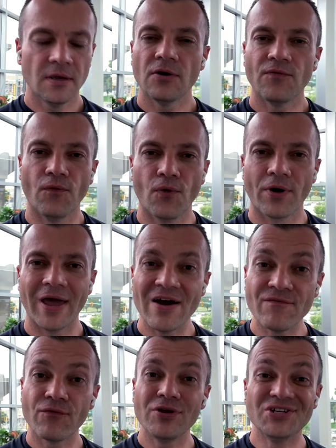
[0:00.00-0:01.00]
for
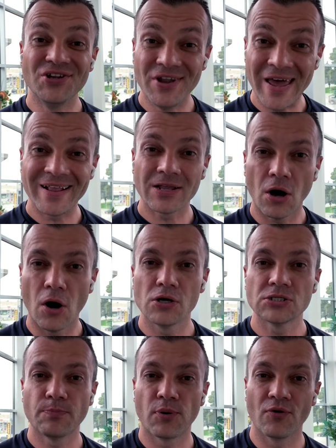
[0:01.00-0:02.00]
average net
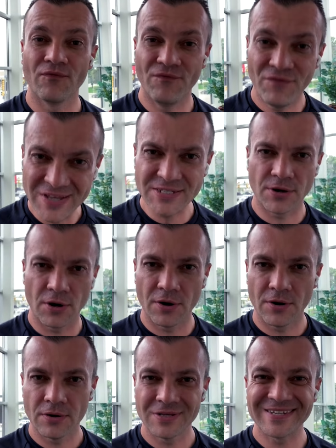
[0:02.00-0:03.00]
cost per
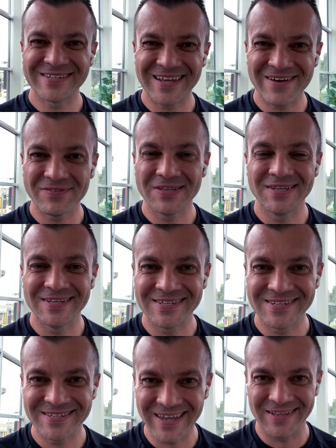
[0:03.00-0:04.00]
visitor, seven
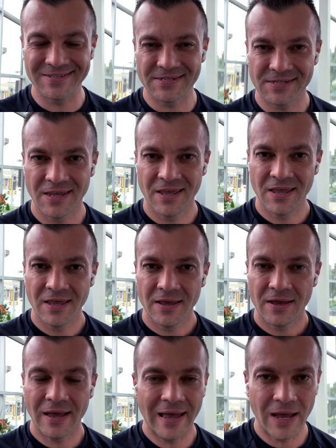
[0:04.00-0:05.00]
cents.
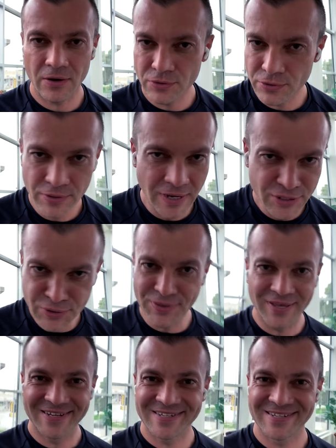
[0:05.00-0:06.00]
How do I do
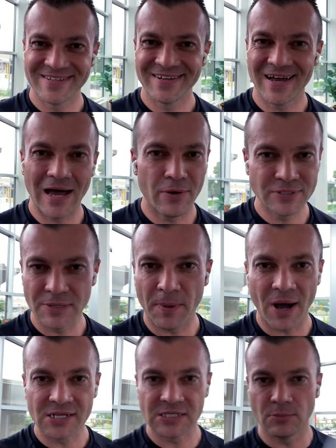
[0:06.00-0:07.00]
this? How is it
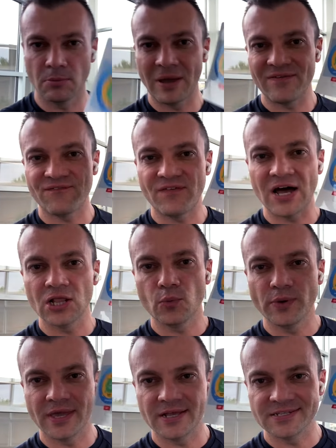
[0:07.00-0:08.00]
possible? By
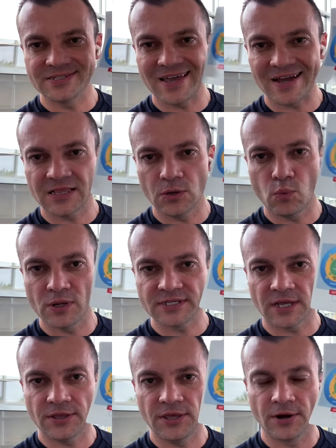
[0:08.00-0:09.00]
following exactly what's
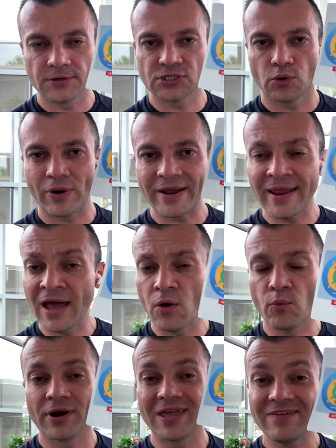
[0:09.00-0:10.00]
on here. So right now,
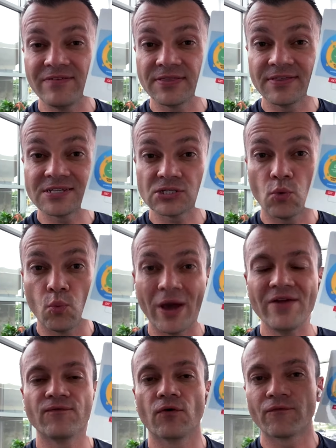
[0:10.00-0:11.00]
we're giving this away
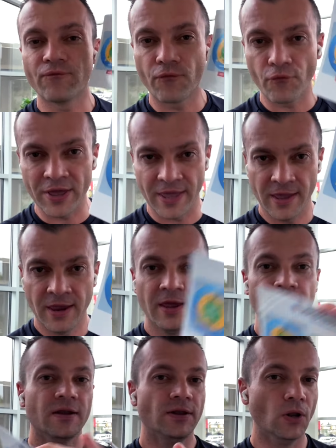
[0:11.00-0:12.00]
for free.
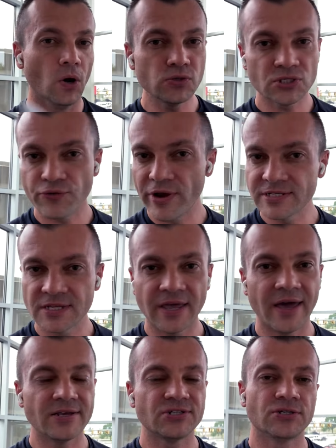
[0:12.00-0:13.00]
No strings
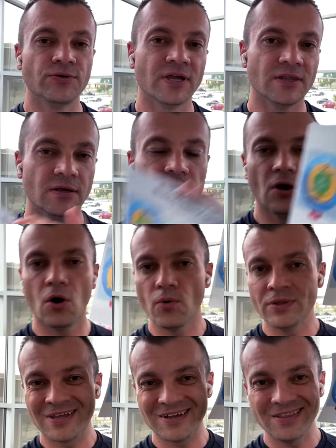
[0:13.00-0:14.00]
attached. You can go
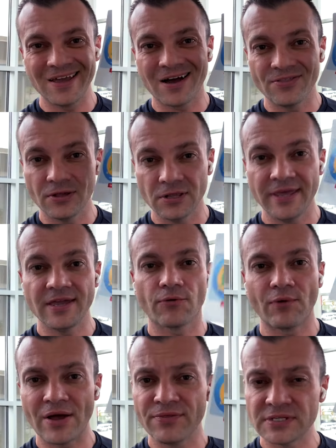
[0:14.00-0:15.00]
and click on the link
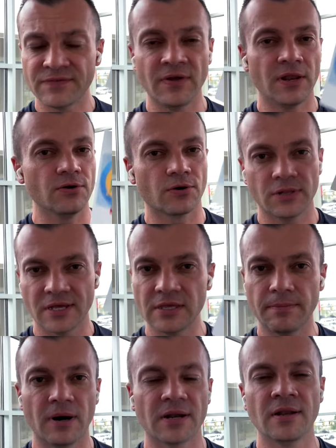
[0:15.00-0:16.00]
around this video or click the
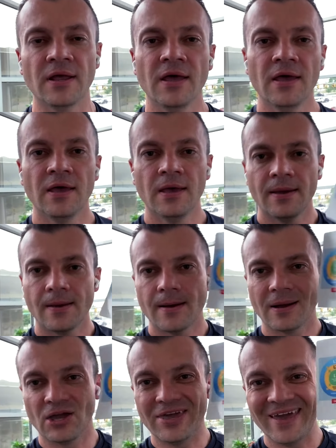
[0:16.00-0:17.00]
button.
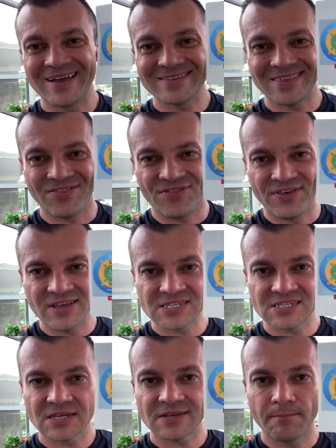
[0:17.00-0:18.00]
Get
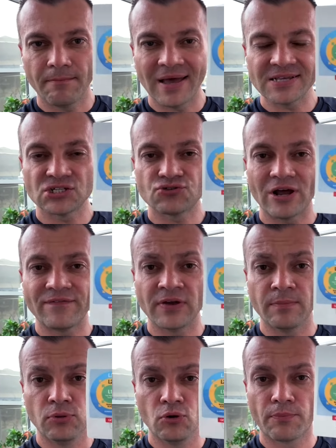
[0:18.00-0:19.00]
this mass
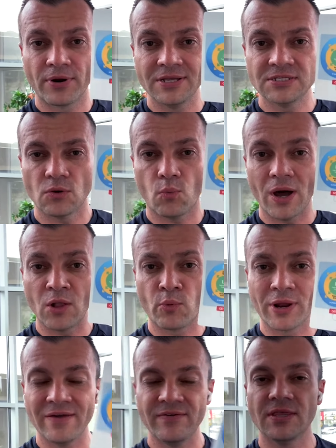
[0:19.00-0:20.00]
traffic blueprint while we're
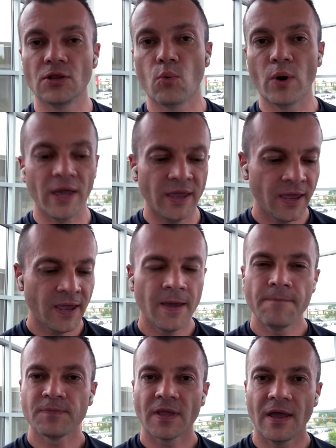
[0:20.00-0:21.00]
giving it away,
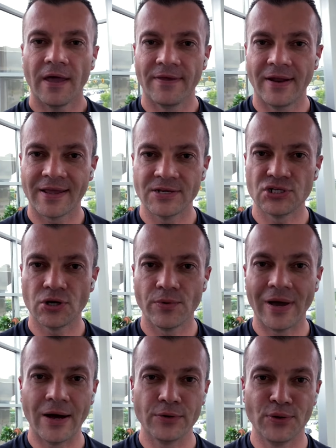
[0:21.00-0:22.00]
and then I can show you
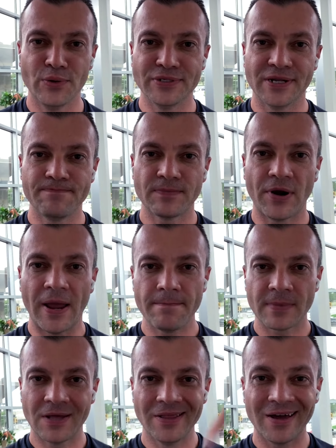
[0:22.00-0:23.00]
how to use it. All
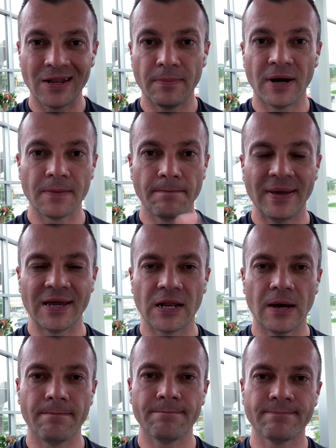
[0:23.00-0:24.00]
right, click on the button, pick it
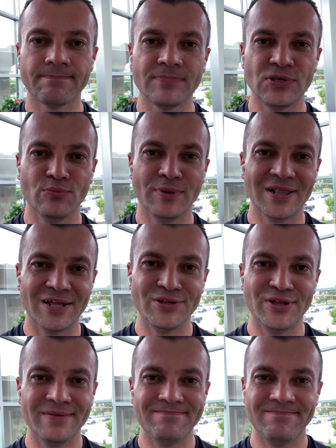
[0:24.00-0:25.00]
up. You'll be glad you
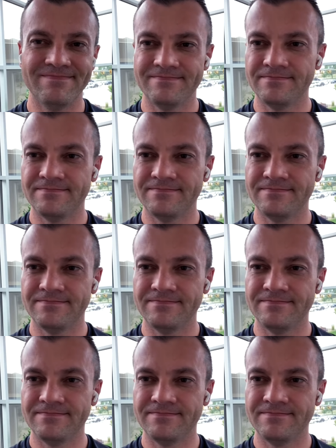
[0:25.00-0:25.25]
did.